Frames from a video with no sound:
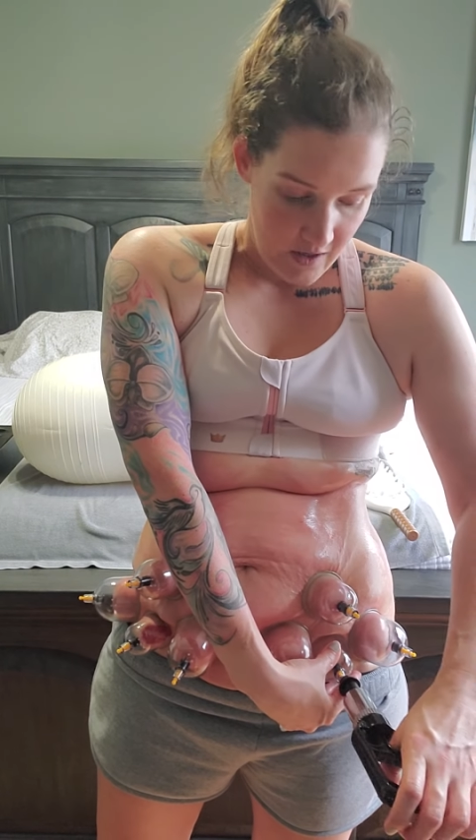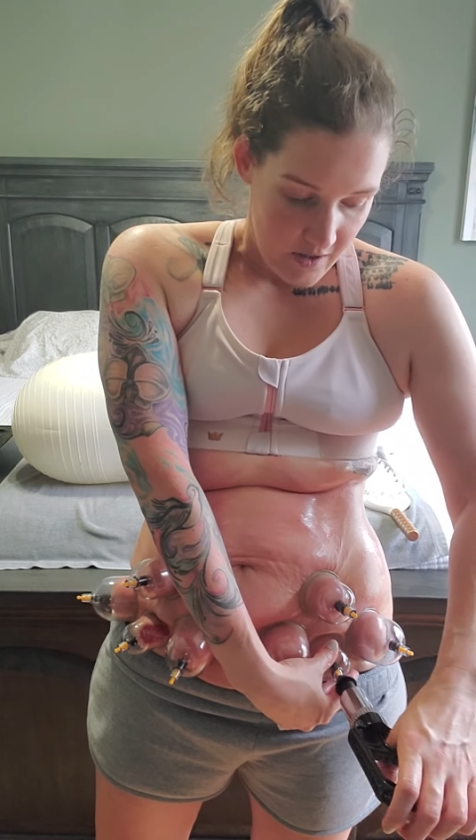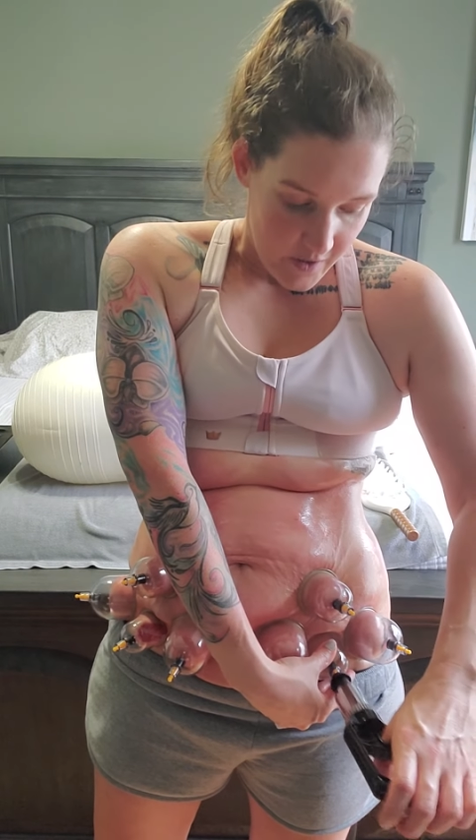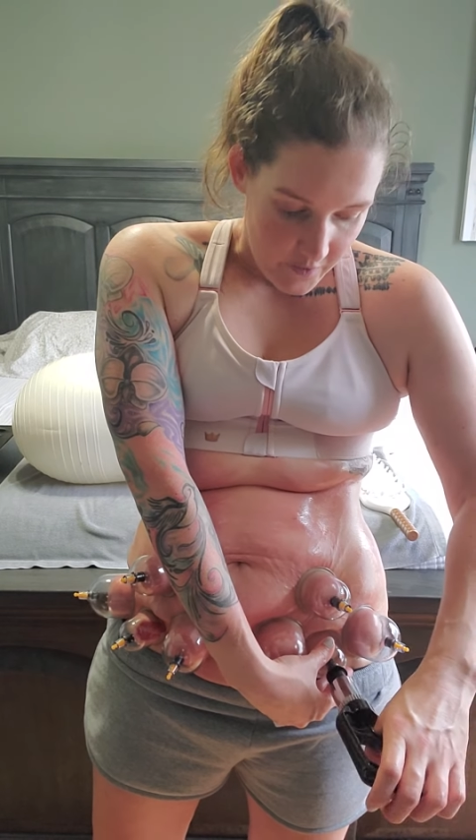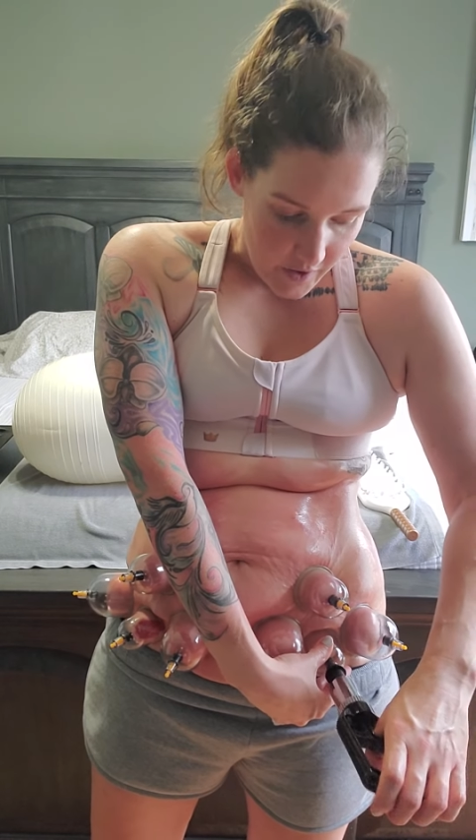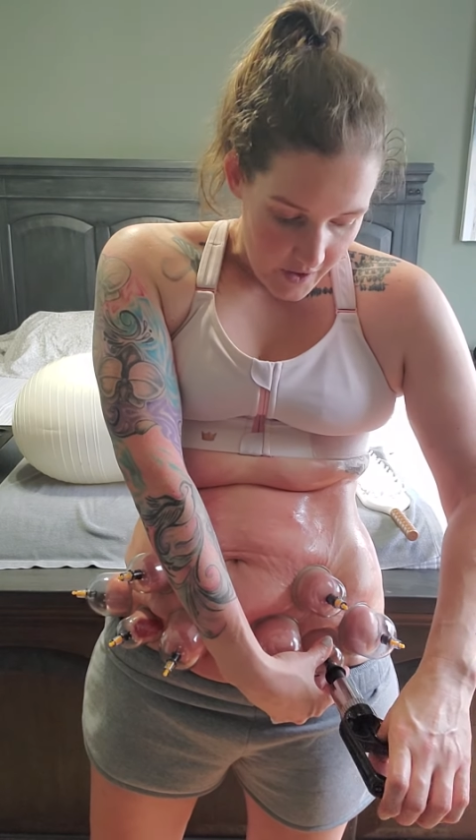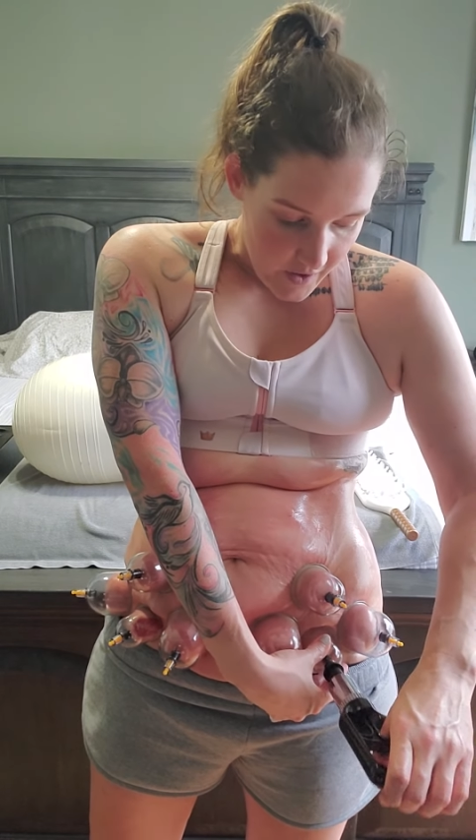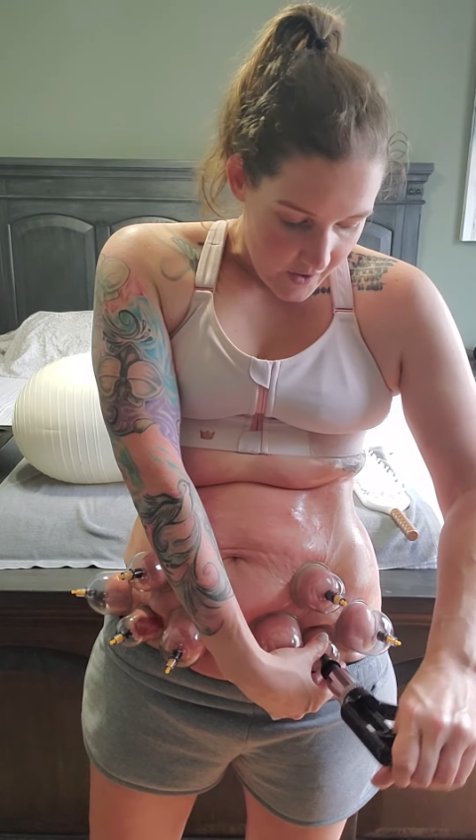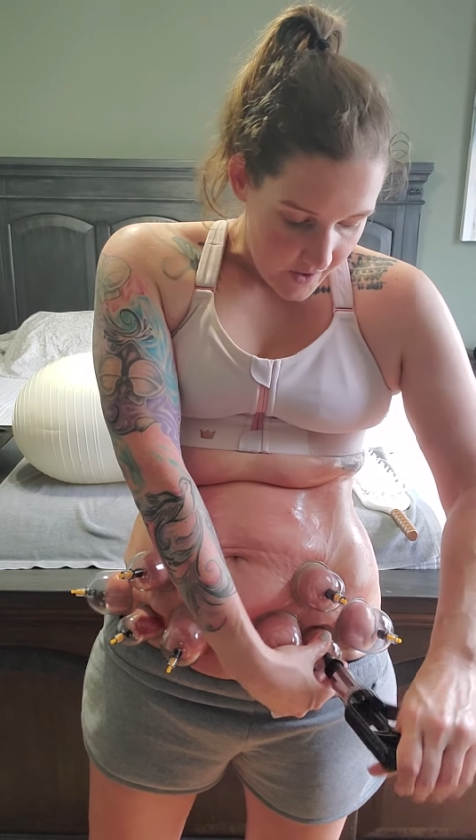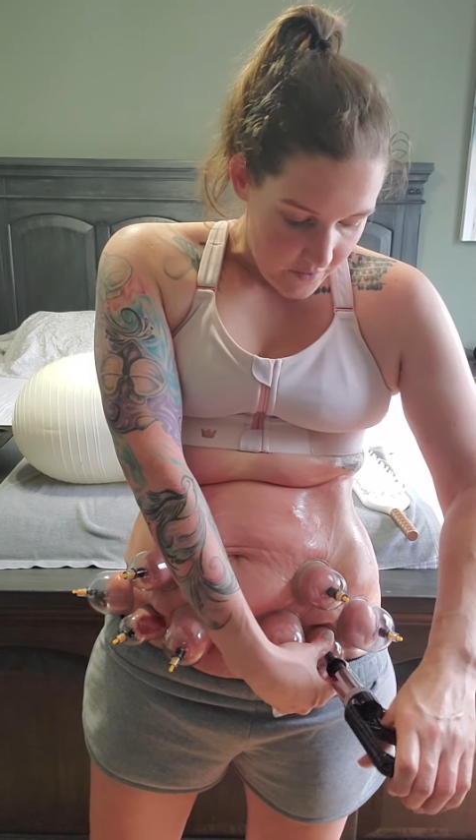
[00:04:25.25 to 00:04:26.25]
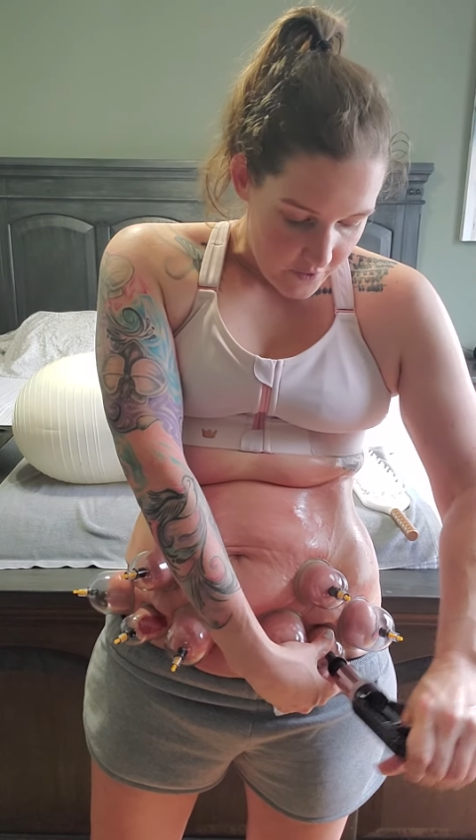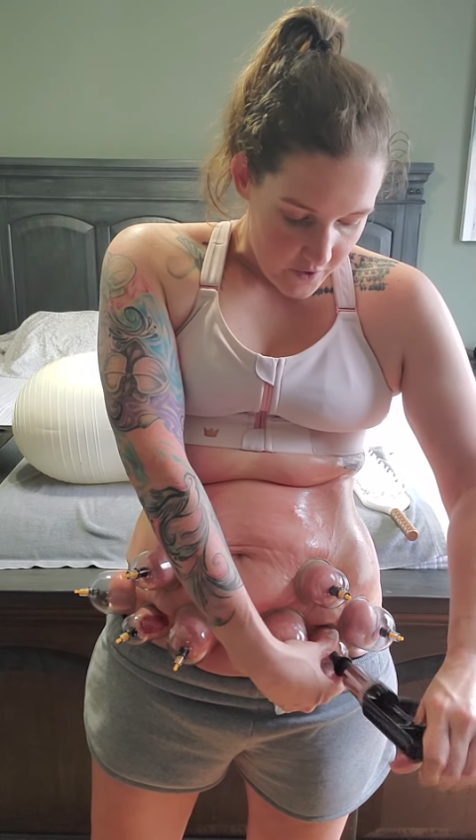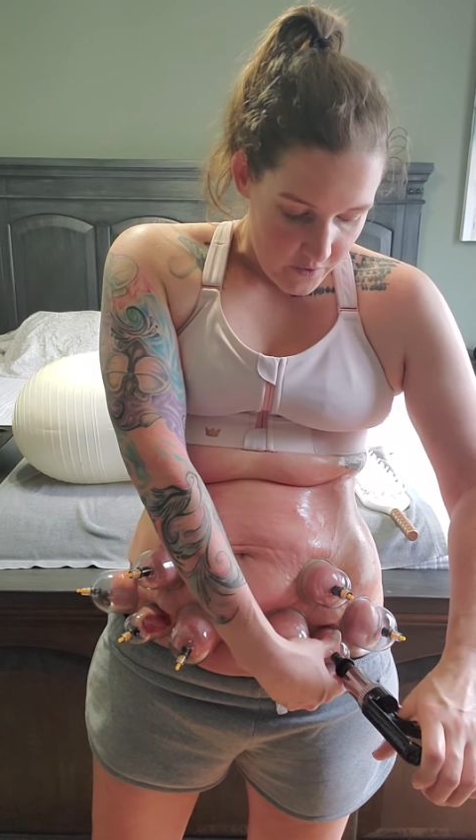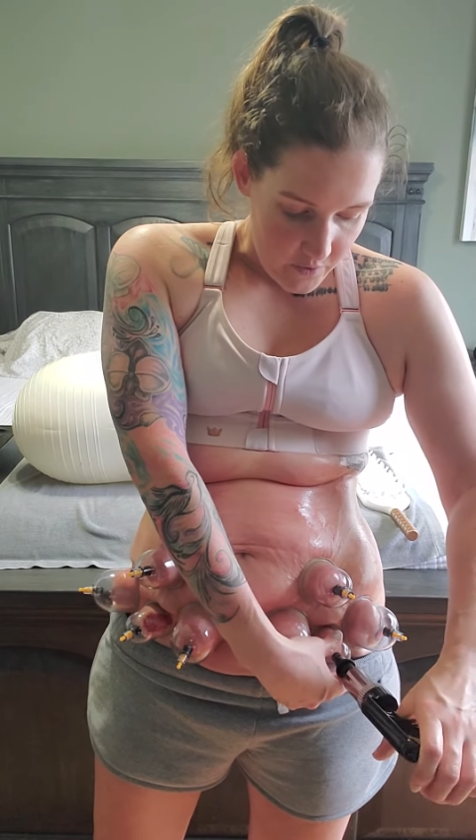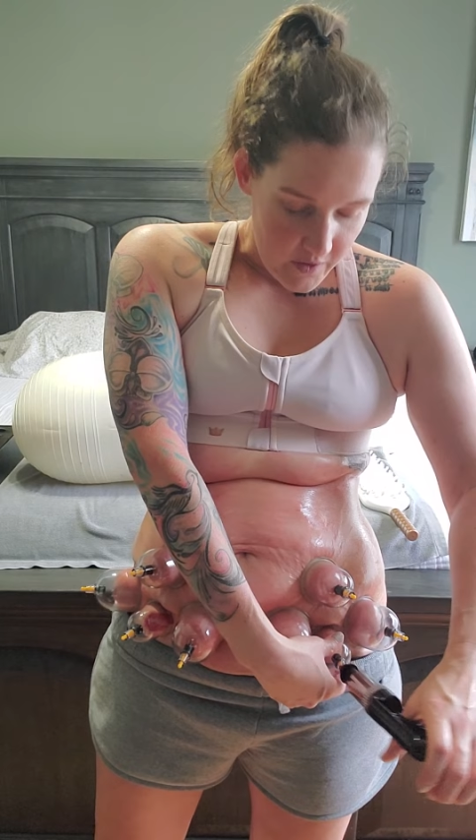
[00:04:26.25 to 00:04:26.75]
because after
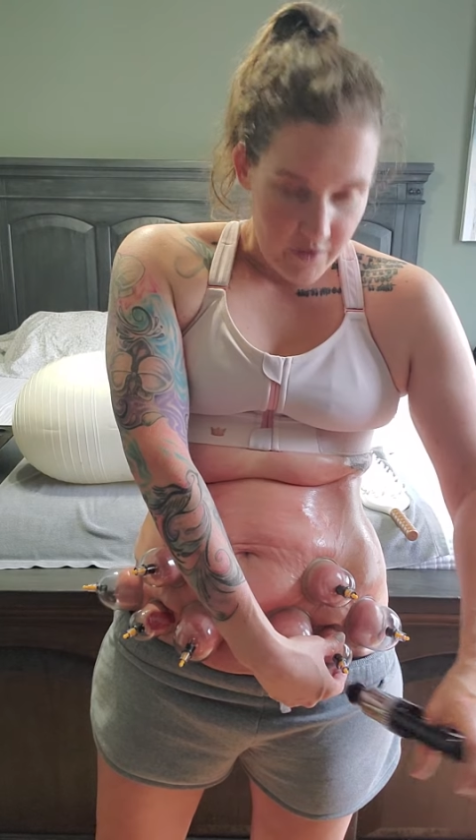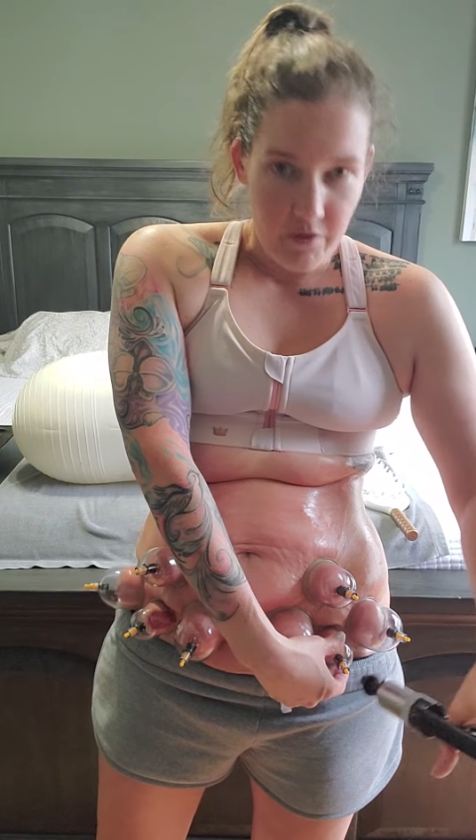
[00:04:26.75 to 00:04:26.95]
you leave